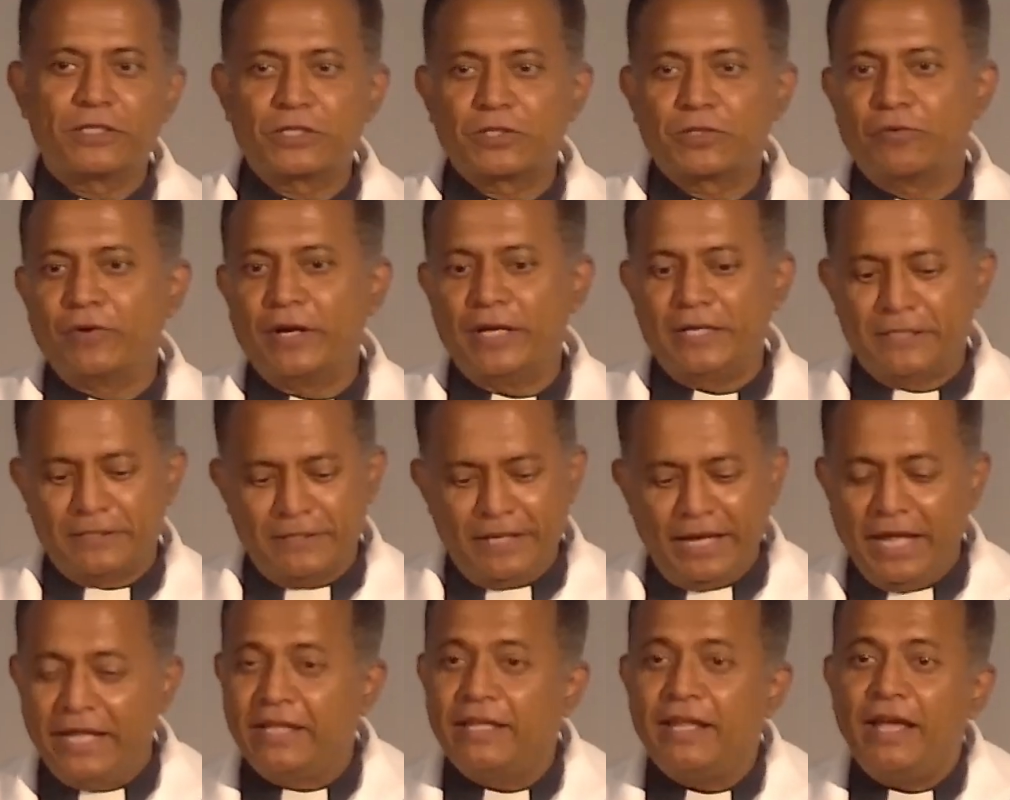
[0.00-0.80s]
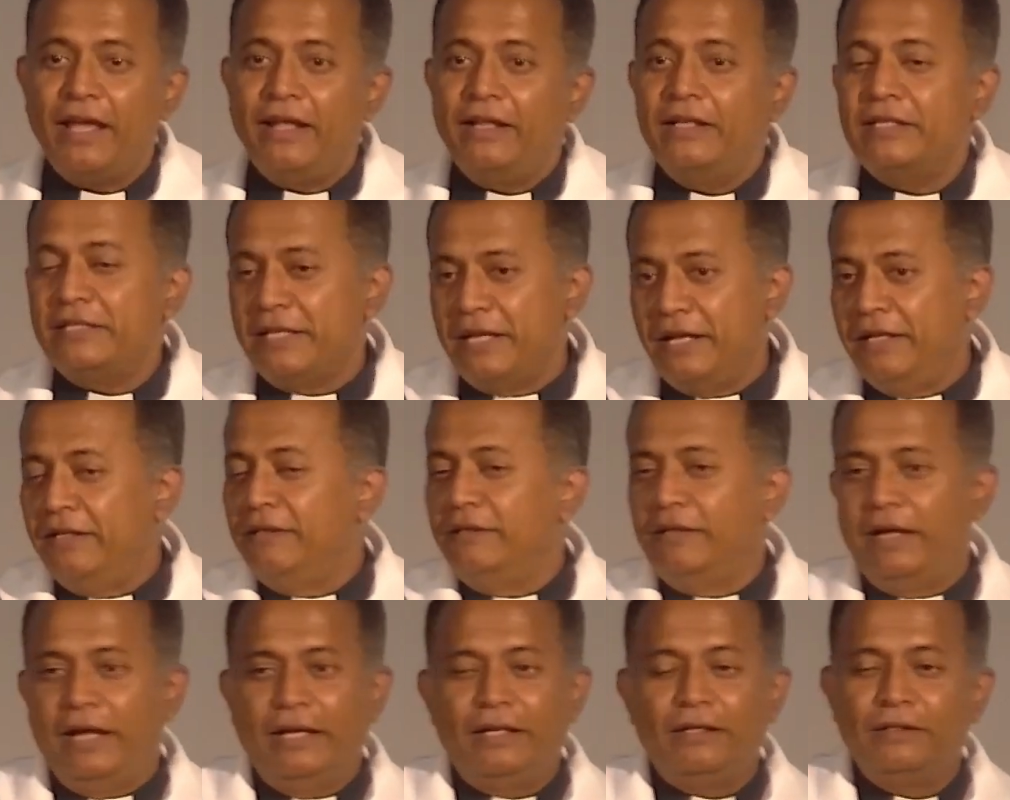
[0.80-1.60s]
grace. And
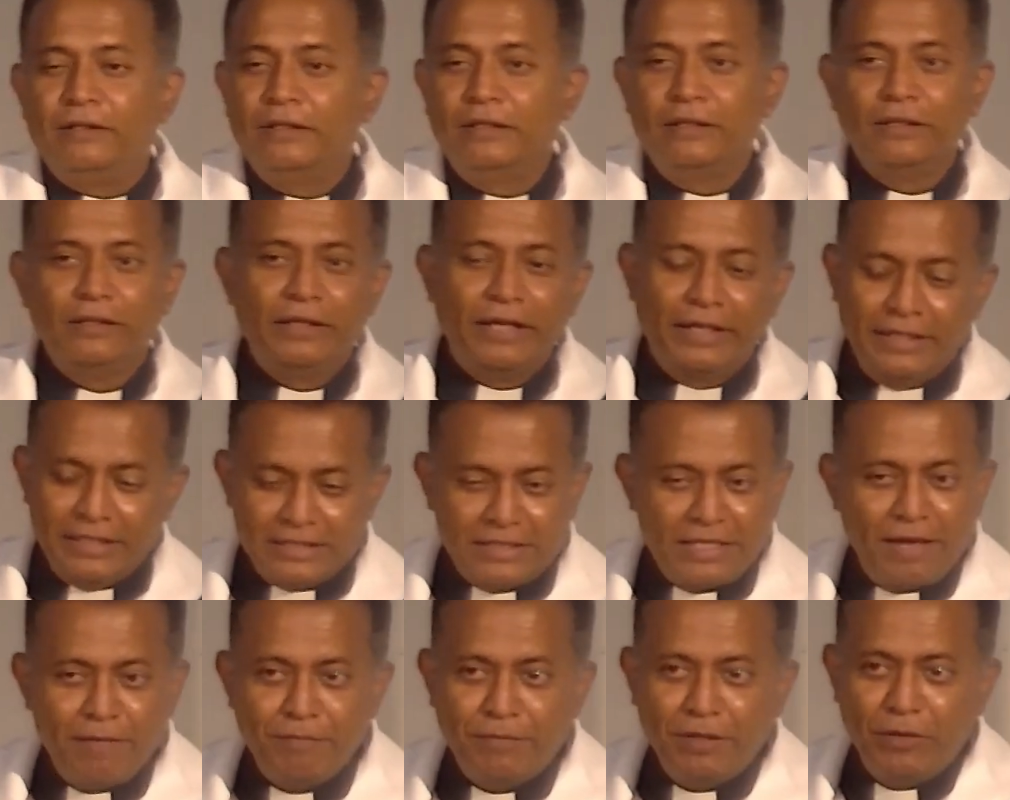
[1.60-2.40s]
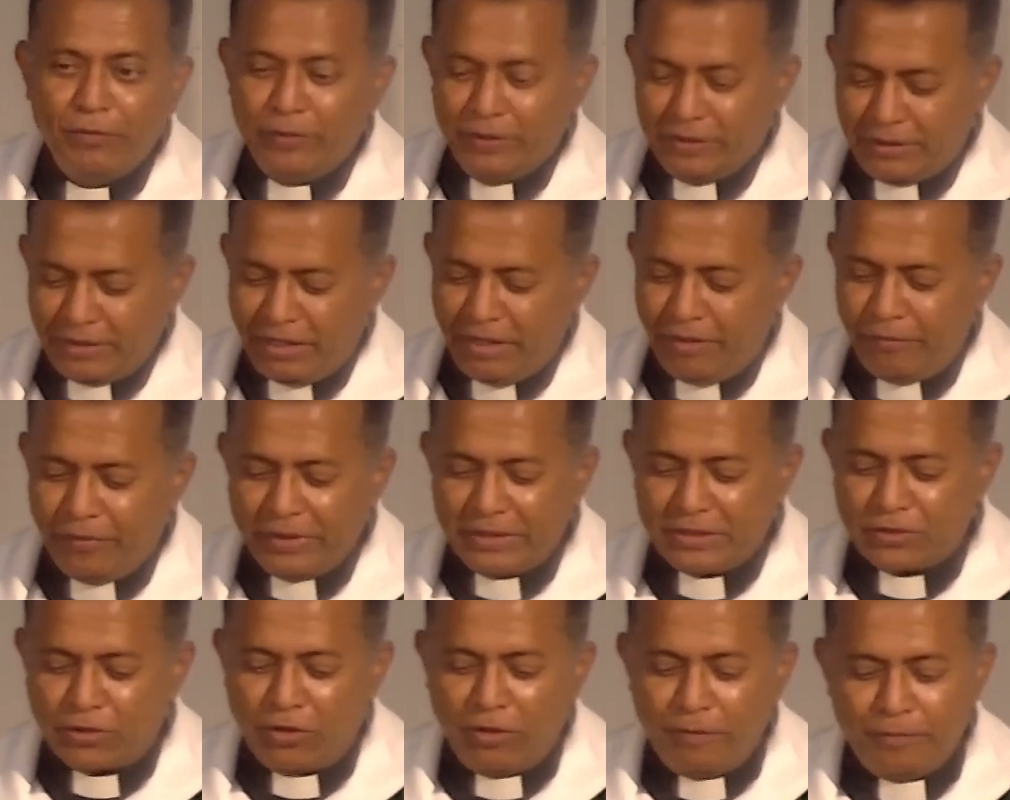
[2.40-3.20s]
the same thing with
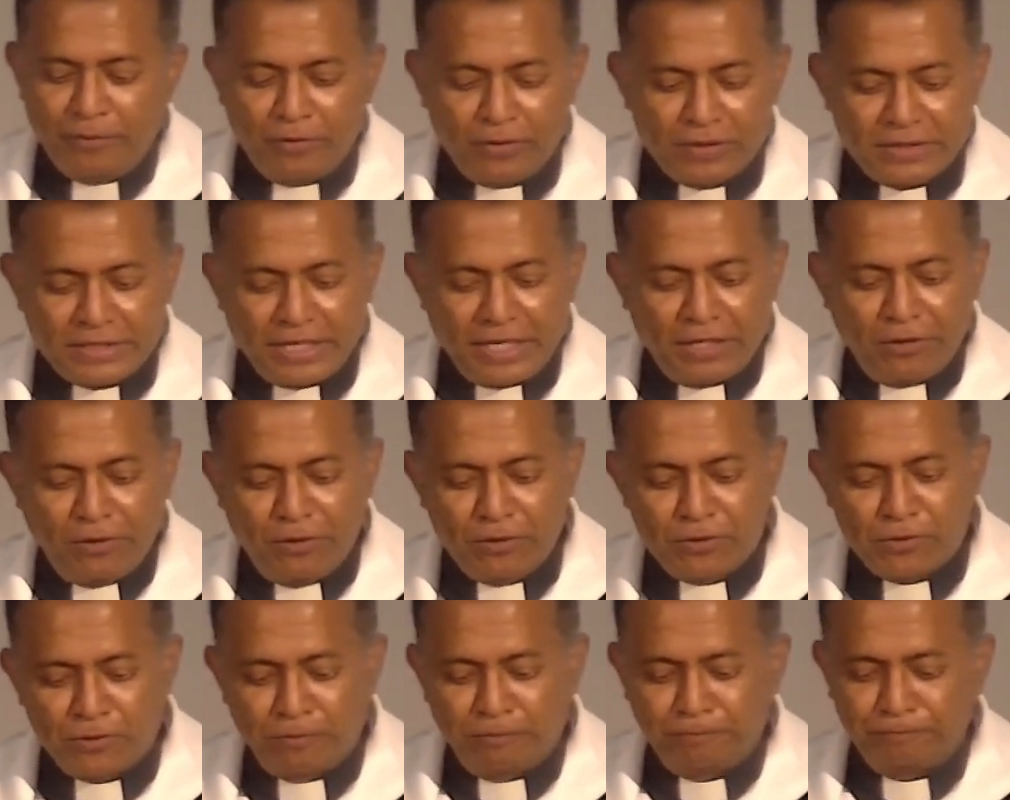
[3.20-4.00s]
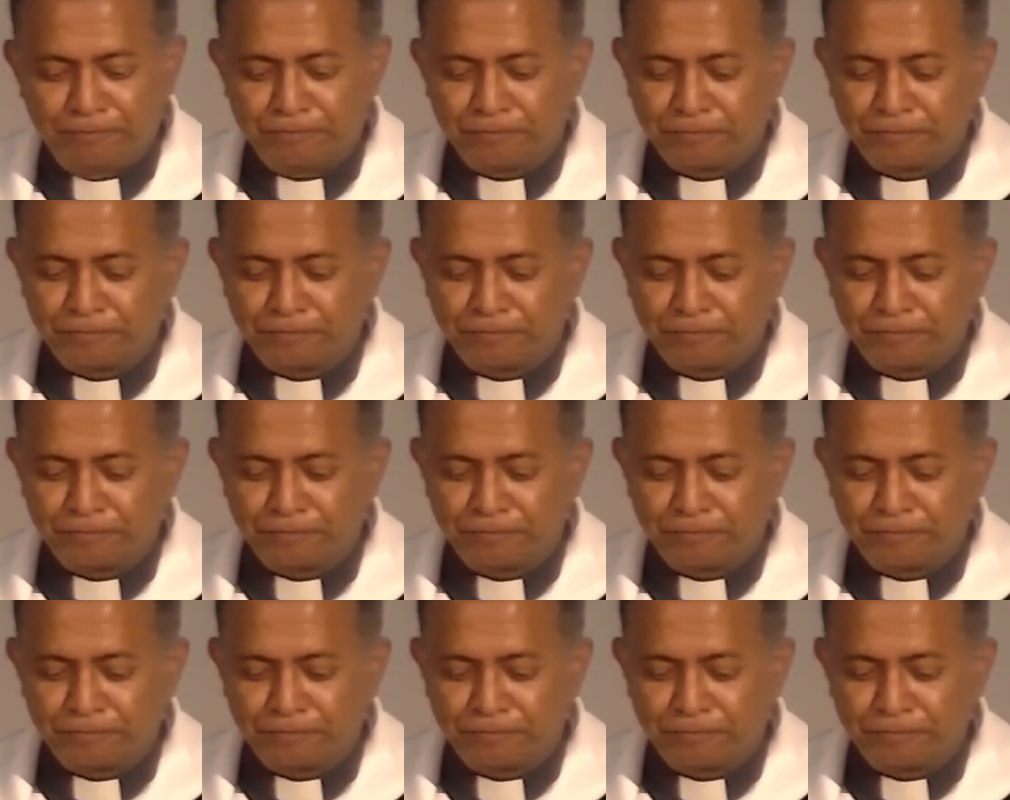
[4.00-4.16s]
what Solomon was saying also.